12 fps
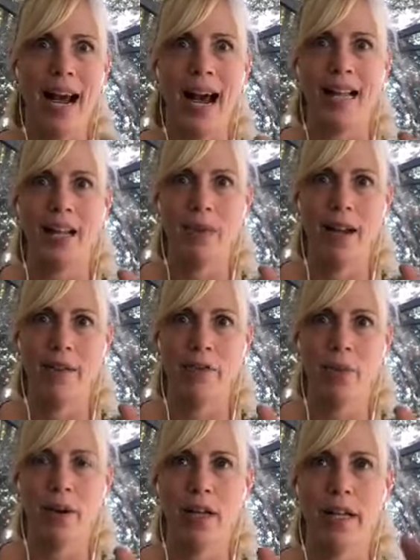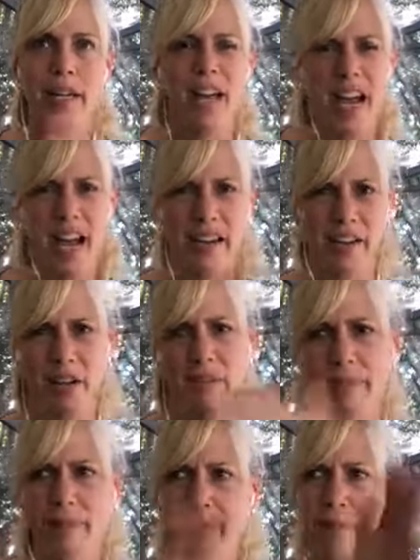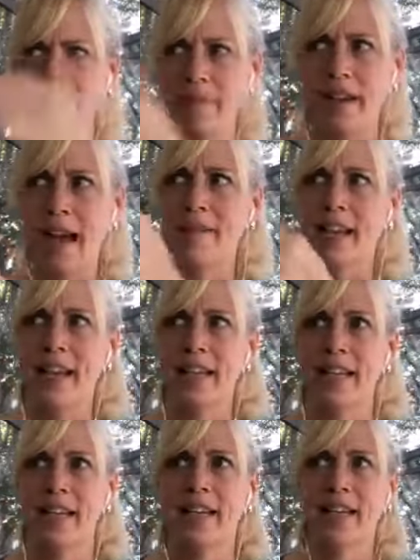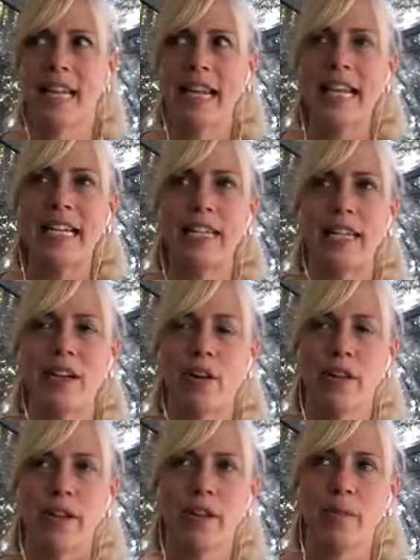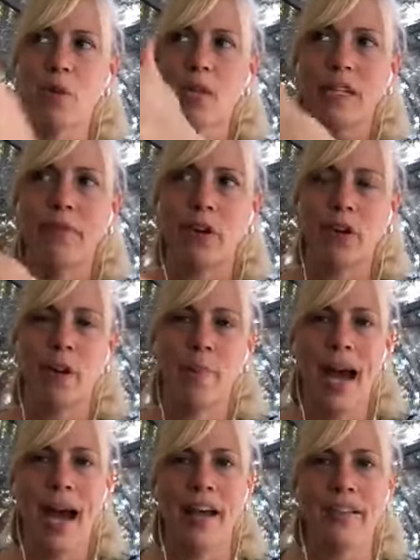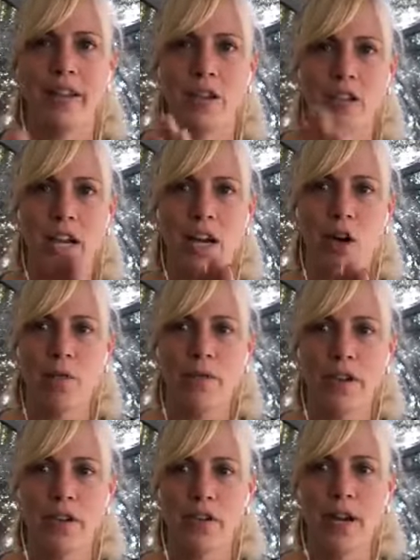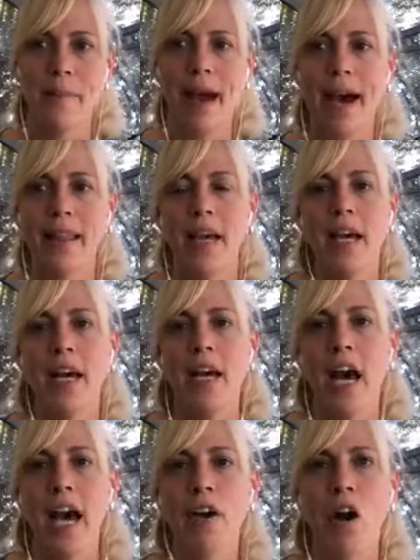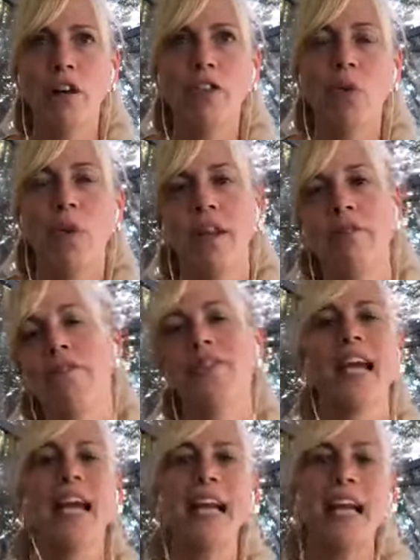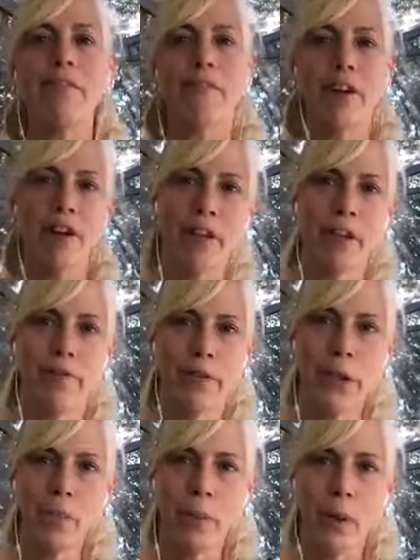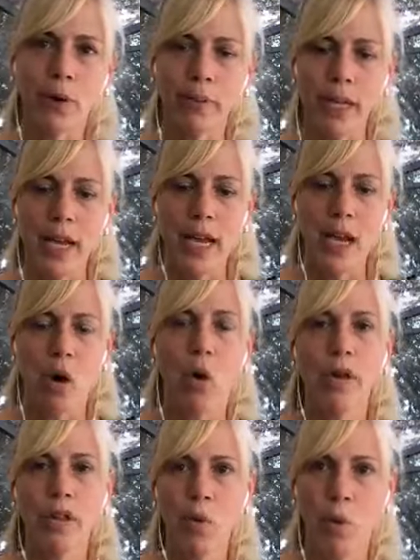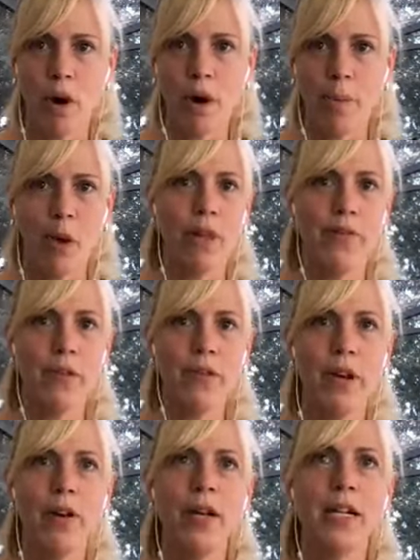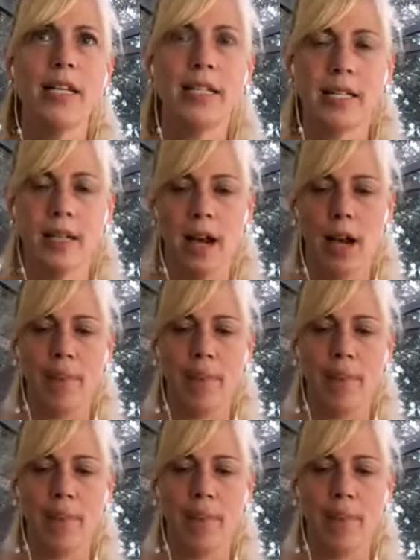alleyway, if you will, and don't navigate the easy or the more difficult paths. They just kind of go for the straight path. And also when they're standing in front of their food bowl or their water bowl, if you notice,